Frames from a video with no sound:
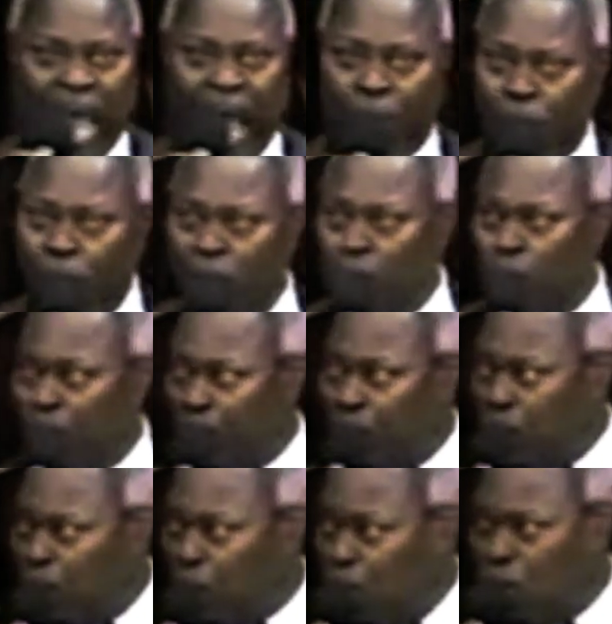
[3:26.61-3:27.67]
And when we
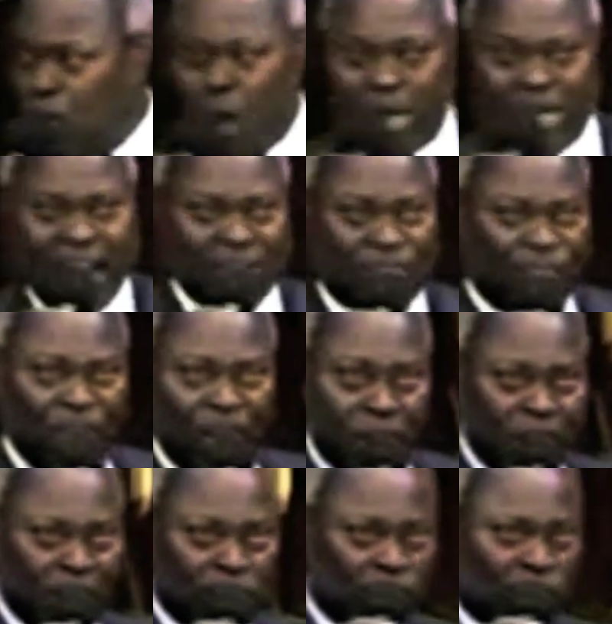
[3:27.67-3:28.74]
know what that
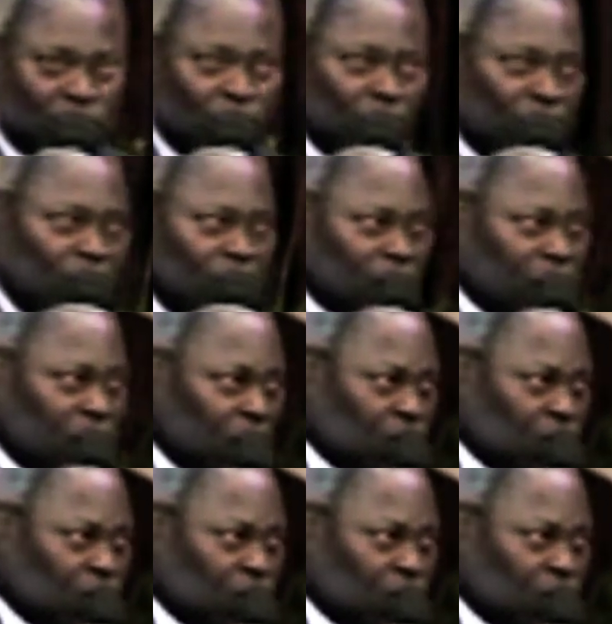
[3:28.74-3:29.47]
flaming sword